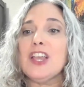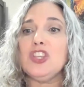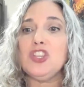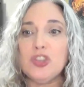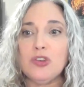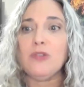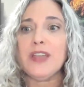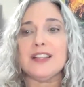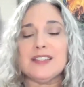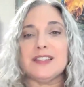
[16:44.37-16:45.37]
You
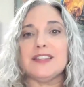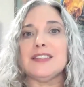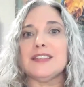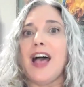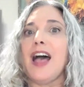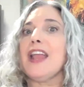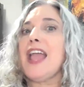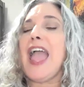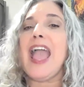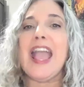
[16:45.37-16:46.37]
get to decide
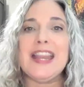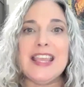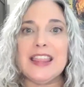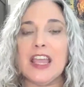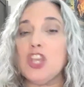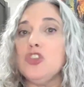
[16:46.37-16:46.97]
anything.